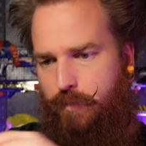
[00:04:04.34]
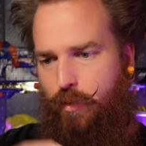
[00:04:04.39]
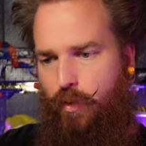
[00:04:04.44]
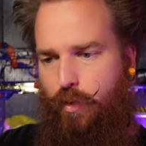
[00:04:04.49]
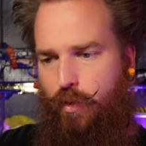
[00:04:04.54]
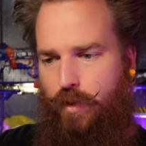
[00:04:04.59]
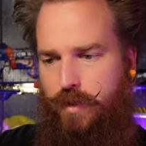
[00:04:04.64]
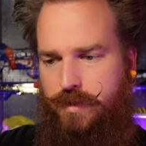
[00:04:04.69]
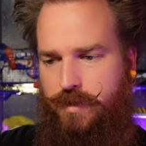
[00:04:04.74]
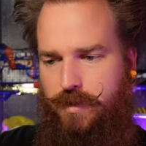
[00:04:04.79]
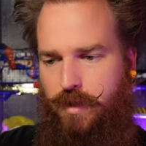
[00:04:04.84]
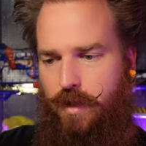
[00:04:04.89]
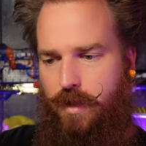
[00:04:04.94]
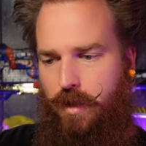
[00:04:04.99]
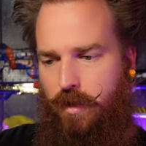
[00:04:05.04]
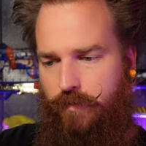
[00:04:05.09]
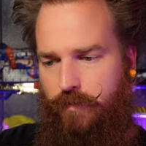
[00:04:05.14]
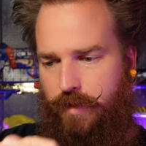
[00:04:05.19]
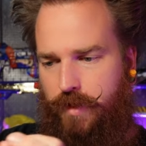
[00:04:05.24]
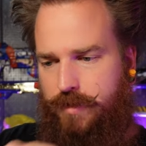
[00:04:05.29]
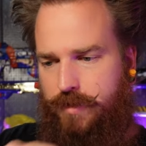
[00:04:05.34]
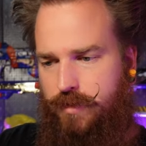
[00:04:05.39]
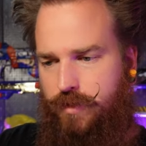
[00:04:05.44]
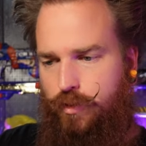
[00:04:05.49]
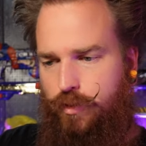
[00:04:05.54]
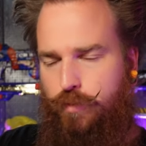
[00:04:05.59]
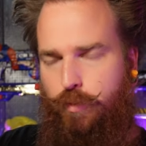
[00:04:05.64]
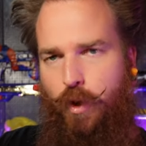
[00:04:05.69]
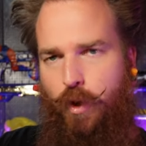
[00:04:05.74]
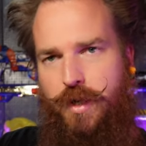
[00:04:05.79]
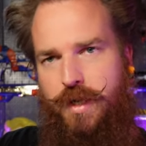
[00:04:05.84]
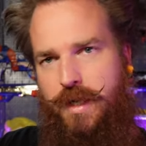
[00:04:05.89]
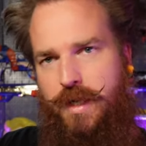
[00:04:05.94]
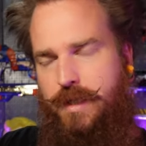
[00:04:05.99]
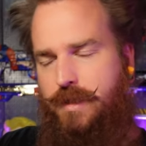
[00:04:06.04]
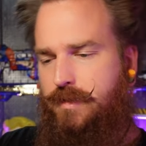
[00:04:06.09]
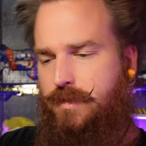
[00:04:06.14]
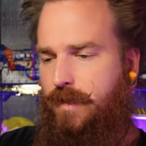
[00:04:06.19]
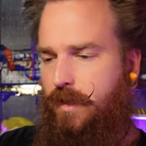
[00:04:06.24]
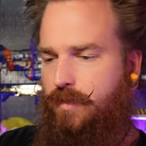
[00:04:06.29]
more of a tube on the
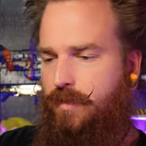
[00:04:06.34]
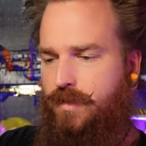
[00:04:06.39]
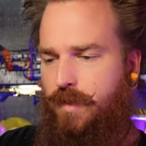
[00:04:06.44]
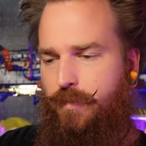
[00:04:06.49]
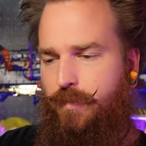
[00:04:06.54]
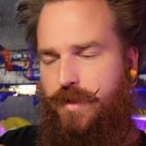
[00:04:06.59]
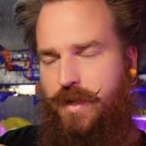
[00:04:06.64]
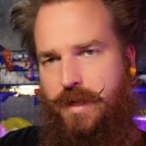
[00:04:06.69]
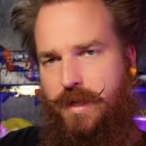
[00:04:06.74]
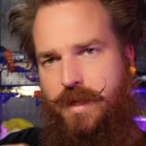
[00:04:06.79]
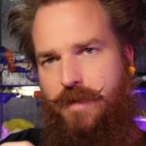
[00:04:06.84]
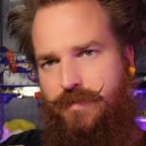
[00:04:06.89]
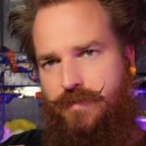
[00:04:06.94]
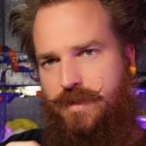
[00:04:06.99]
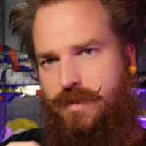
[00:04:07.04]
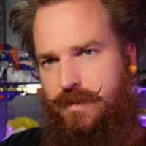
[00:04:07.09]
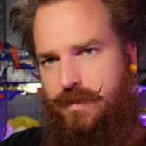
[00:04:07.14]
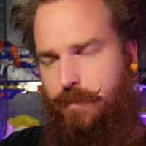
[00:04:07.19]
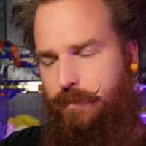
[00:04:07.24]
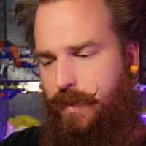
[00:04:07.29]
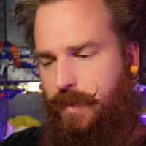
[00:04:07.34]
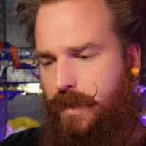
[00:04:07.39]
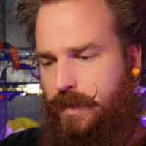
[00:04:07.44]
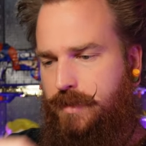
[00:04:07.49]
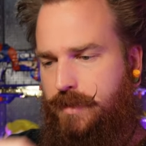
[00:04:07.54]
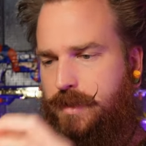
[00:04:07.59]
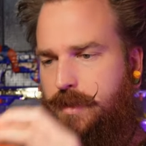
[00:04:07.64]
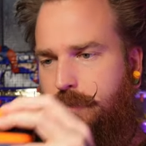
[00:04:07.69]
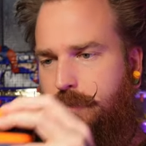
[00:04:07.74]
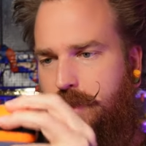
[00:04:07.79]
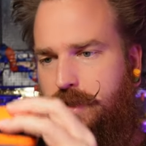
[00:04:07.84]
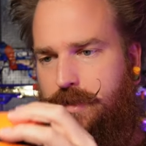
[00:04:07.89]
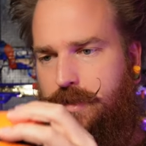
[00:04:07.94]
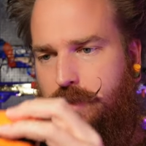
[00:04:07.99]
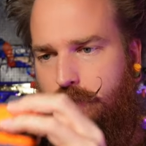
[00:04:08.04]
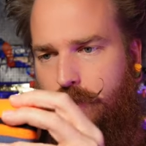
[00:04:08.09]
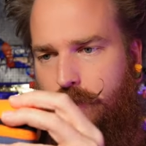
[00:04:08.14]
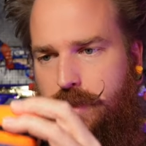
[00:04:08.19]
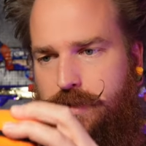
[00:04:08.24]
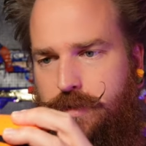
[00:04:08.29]
inside or something that gives it stability, because
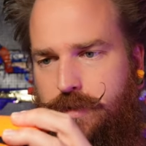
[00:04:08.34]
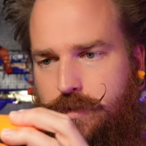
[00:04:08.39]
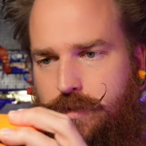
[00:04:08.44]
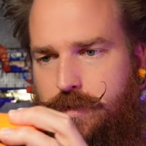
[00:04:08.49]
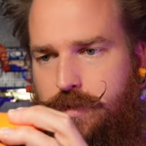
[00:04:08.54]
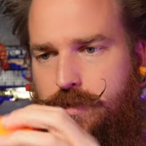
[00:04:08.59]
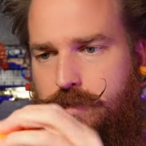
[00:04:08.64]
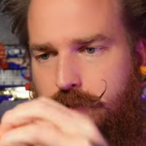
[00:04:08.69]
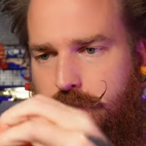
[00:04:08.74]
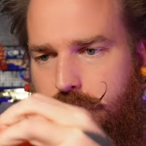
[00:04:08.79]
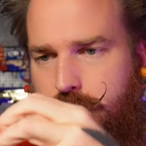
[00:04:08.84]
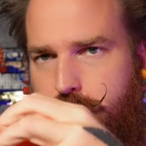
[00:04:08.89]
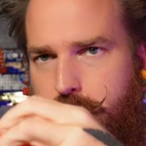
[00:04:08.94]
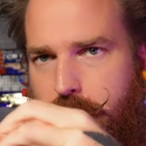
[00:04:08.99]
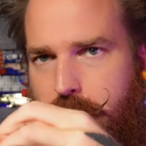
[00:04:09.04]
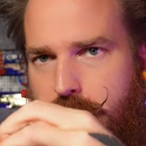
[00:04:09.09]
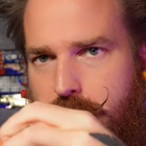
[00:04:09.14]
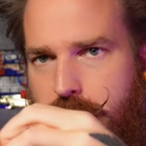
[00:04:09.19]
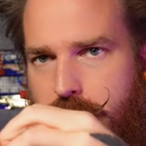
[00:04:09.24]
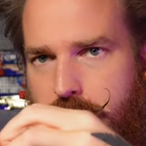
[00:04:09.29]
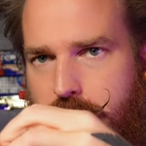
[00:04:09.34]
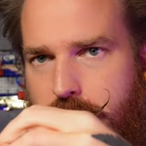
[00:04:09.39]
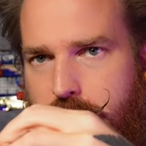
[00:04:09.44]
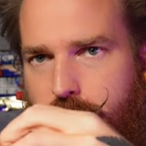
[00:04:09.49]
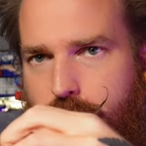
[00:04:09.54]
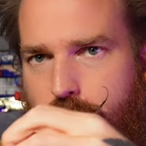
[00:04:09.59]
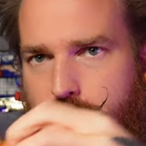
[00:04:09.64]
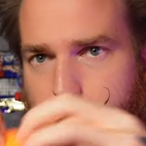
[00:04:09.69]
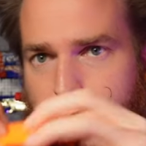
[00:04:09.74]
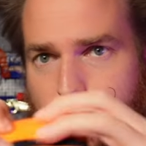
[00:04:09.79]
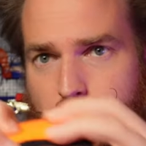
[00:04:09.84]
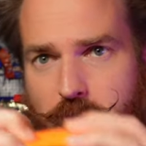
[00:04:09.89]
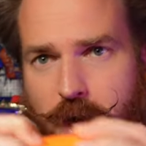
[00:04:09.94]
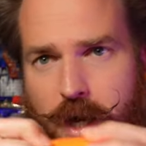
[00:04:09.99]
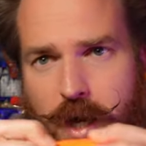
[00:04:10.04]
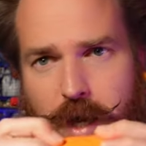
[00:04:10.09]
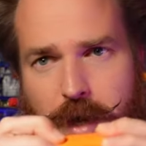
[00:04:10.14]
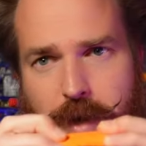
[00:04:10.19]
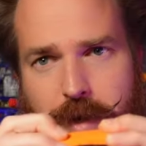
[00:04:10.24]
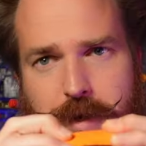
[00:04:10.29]
otherwise you could sort of bend it here, which you
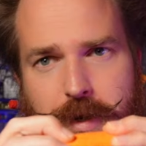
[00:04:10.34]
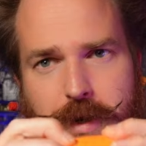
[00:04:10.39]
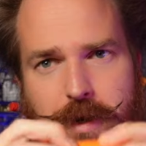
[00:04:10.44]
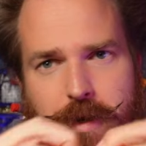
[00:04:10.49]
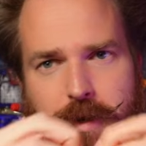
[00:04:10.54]
can't.